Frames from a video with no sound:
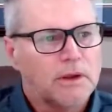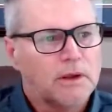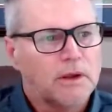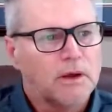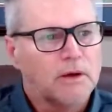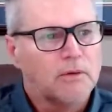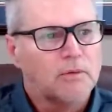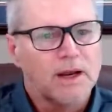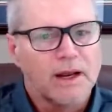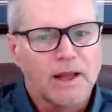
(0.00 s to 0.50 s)

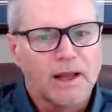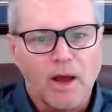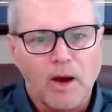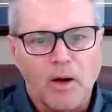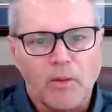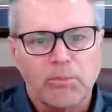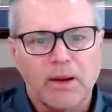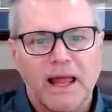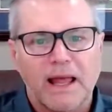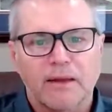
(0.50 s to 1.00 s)
what I call
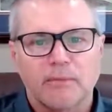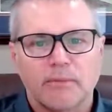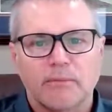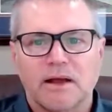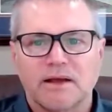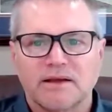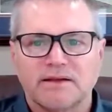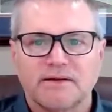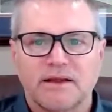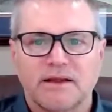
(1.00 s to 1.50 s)
black
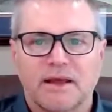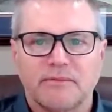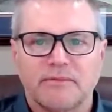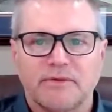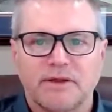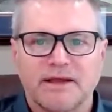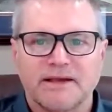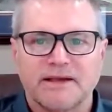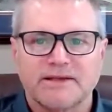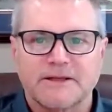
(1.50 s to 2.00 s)
box type
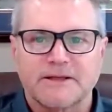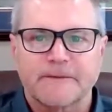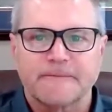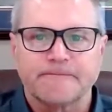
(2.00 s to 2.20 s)
testing.